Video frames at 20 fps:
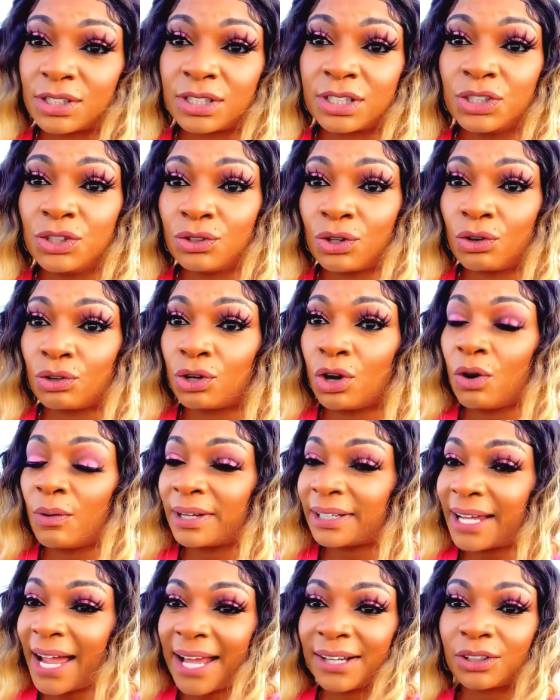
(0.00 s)

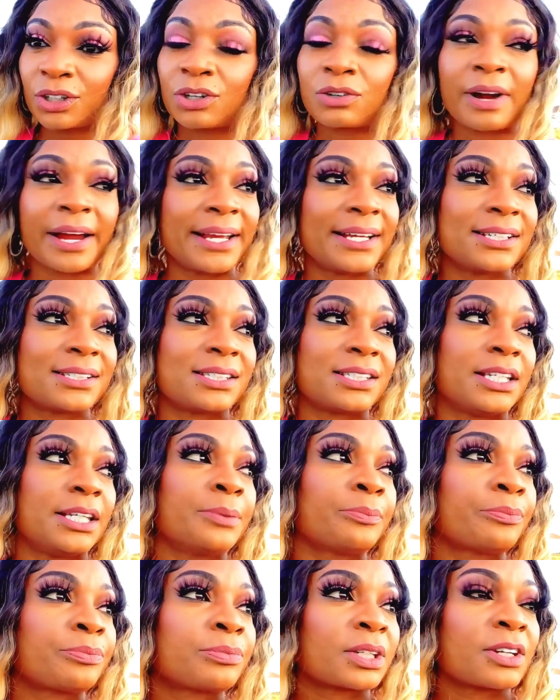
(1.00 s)
going kind of crazy,
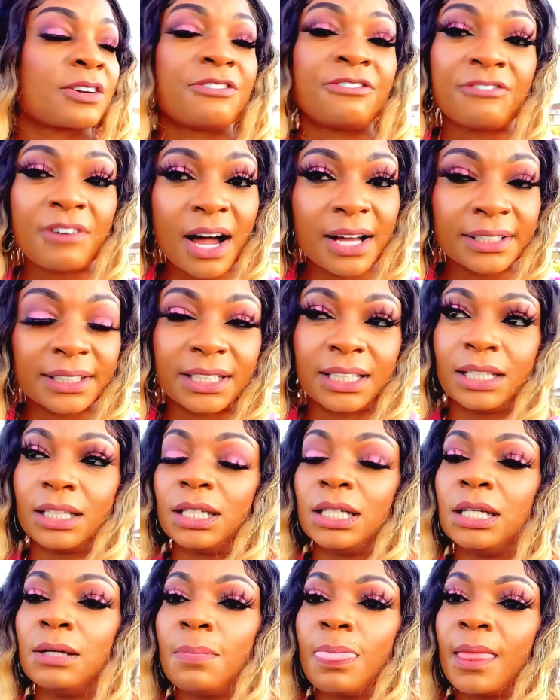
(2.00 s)

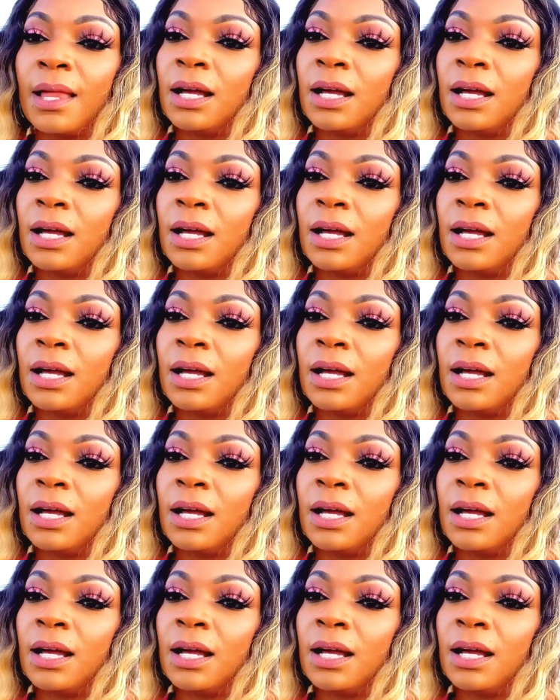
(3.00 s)
funky,